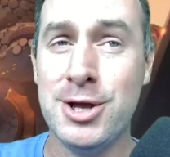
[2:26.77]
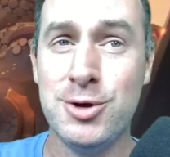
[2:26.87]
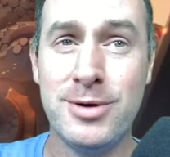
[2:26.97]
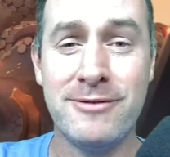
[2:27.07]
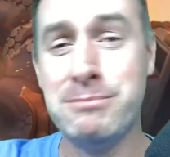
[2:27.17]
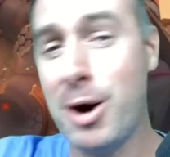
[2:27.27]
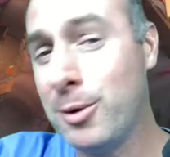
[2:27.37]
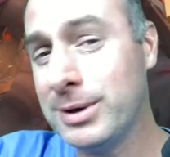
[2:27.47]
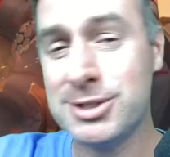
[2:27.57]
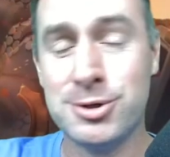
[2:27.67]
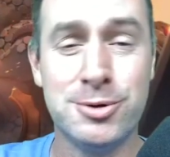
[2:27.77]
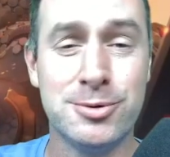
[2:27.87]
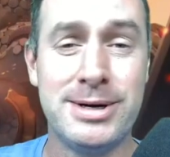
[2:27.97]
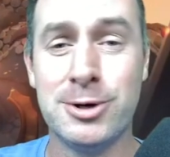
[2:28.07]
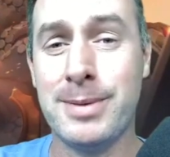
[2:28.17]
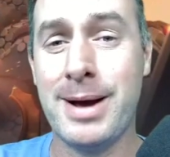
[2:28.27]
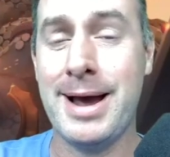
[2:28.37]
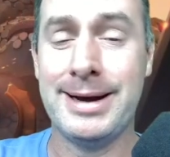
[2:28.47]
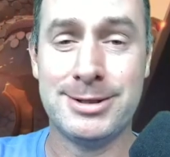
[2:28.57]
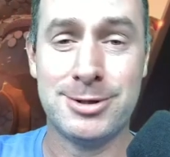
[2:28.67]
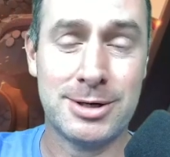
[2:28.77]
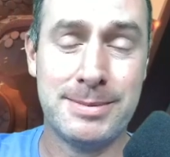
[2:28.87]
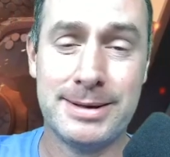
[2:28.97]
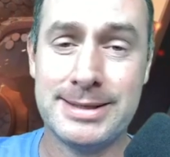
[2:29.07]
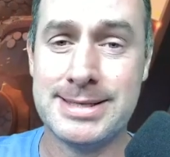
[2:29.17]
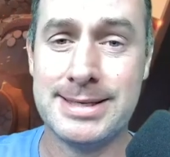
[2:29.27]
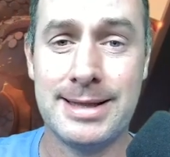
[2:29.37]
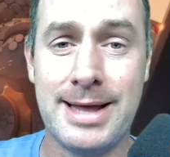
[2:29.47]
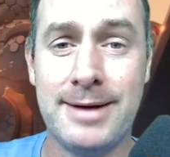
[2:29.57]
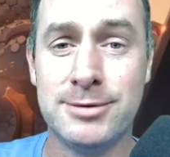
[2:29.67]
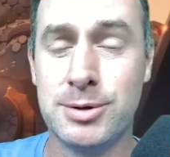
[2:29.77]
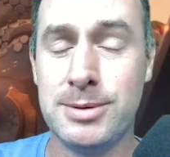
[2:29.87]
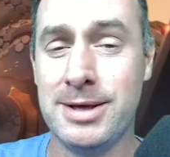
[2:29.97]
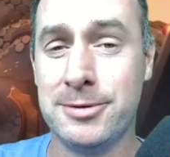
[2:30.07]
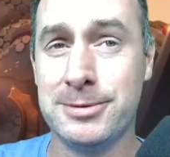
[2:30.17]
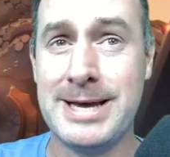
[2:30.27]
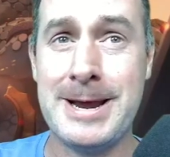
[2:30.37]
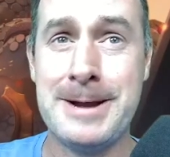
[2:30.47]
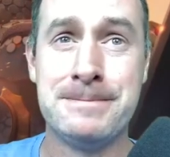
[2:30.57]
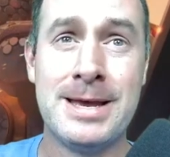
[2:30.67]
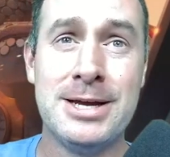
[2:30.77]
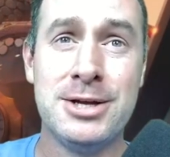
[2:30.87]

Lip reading: You give bonus to your nearby, and I talked about this in a live stream the other day.